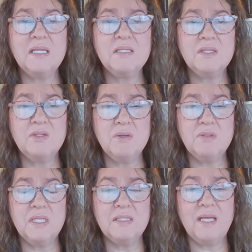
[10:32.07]
his
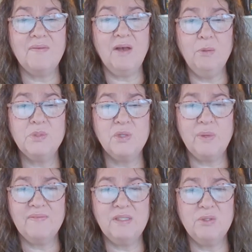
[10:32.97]
associates have helped to
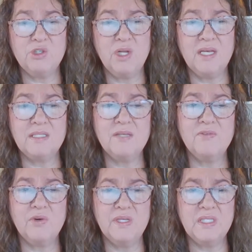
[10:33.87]
revolutionize the
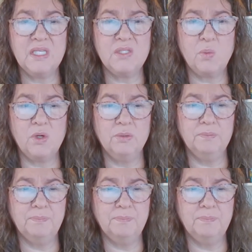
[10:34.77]
forensics world.